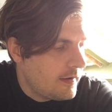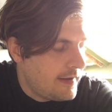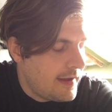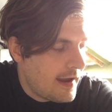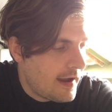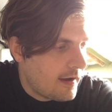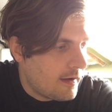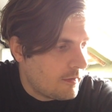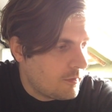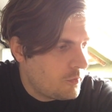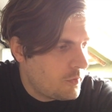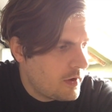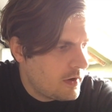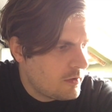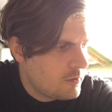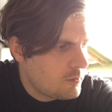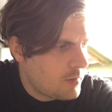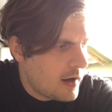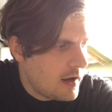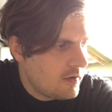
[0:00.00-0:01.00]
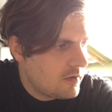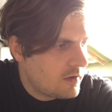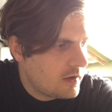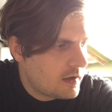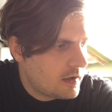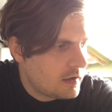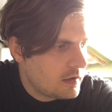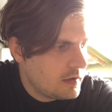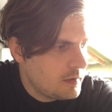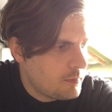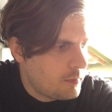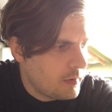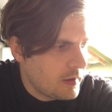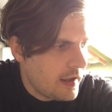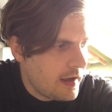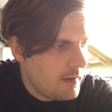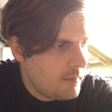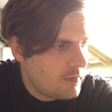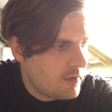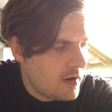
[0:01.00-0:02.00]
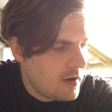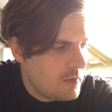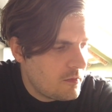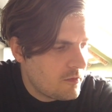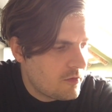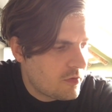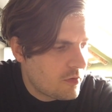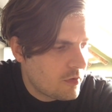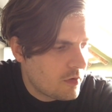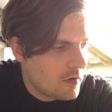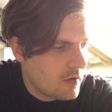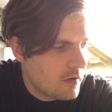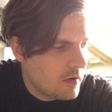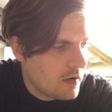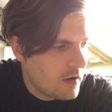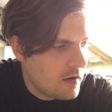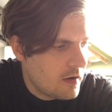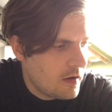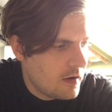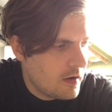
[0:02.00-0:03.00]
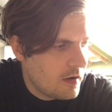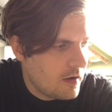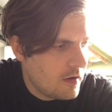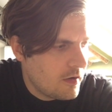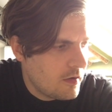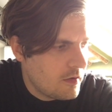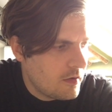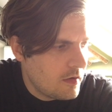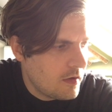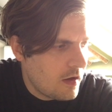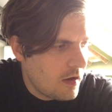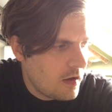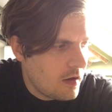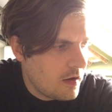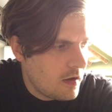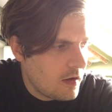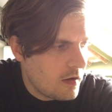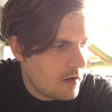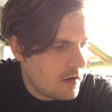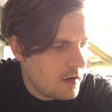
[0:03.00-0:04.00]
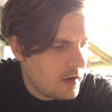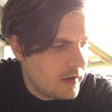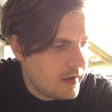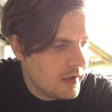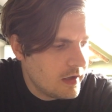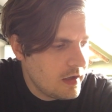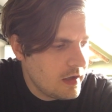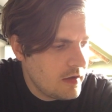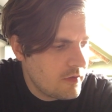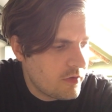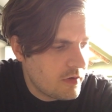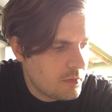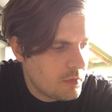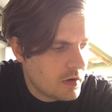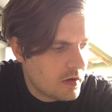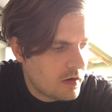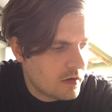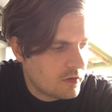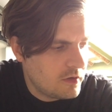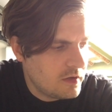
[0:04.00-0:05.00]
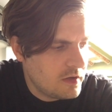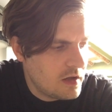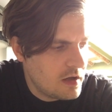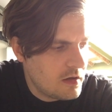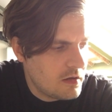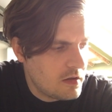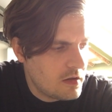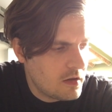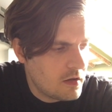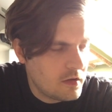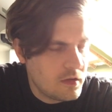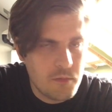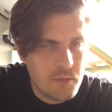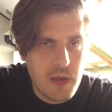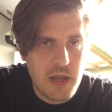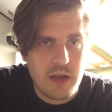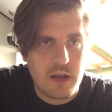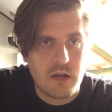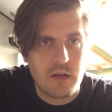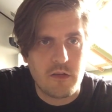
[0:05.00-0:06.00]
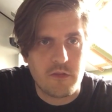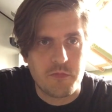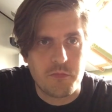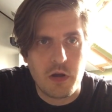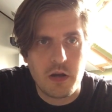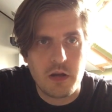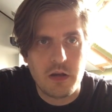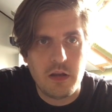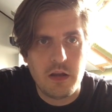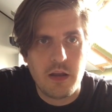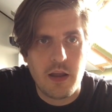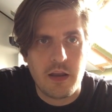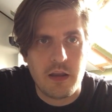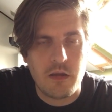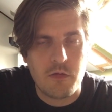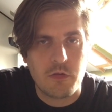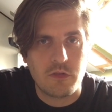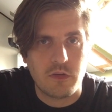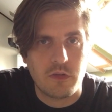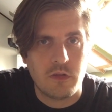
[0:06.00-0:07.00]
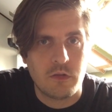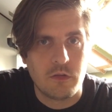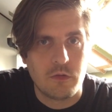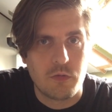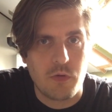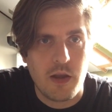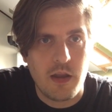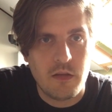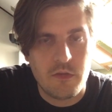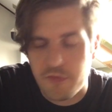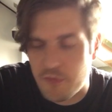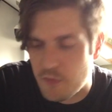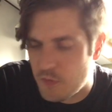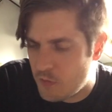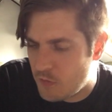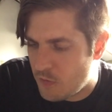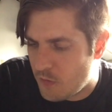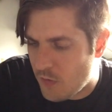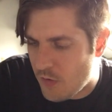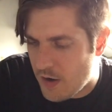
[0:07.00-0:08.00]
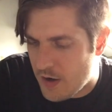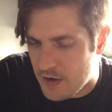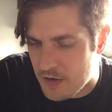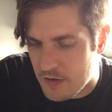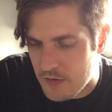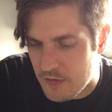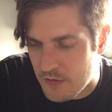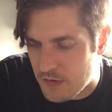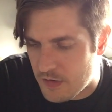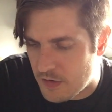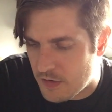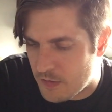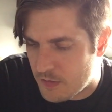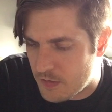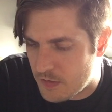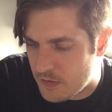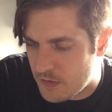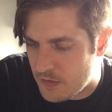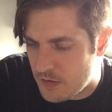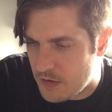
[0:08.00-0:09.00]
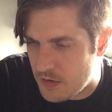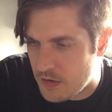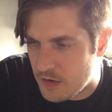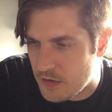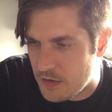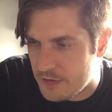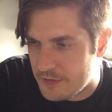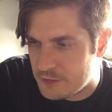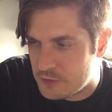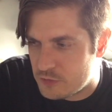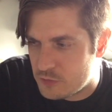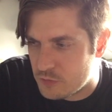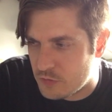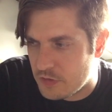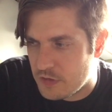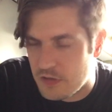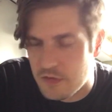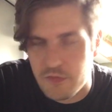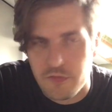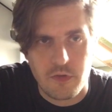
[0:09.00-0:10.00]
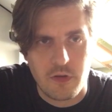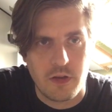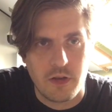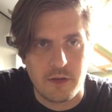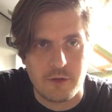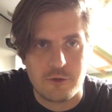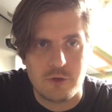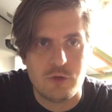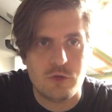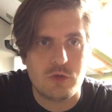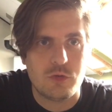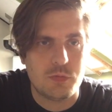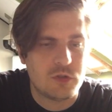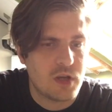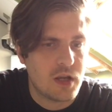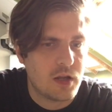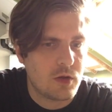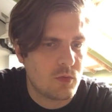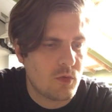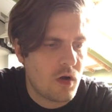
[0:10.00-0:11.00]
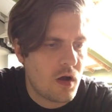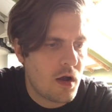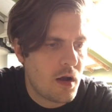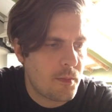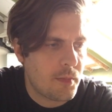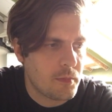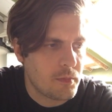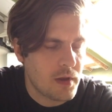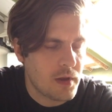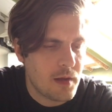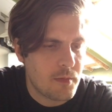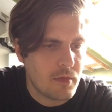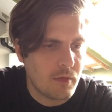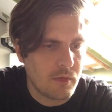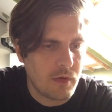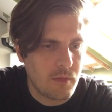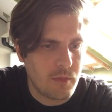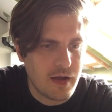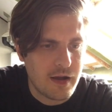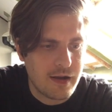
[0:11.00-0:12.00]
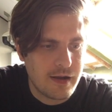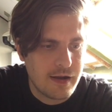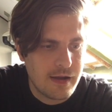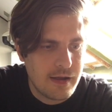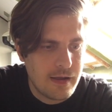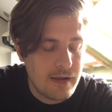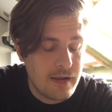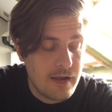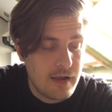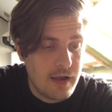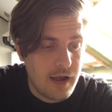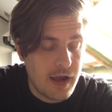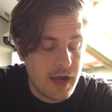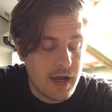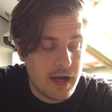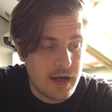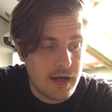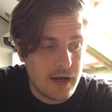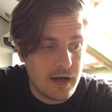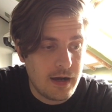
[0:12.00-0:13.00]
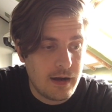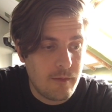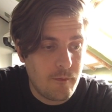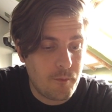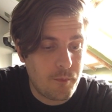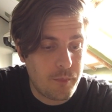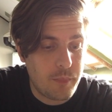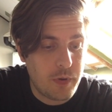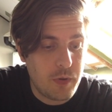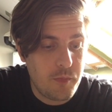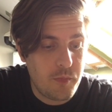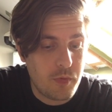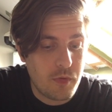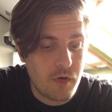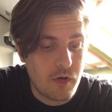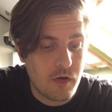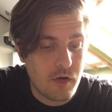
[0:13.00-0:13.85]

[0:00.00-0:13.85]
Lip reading: yeah, they basically blamed him for he leaving because he didn't make enough money and he was ungrateful, and he should leave his YouTube channel up and blah blah blah blah. People